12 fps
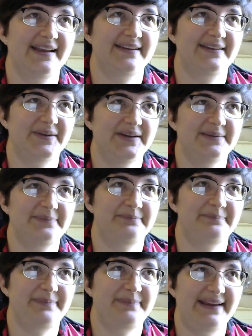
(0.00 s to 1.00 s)
So he's
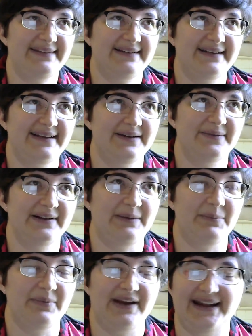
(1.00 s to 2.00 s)
basically a
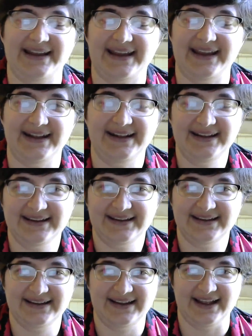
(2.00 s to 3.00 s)
really bratty kid
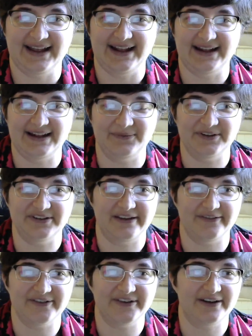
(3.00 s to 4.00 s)
and will
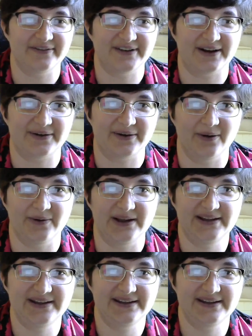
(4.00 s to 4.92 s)
never ever outgrow it.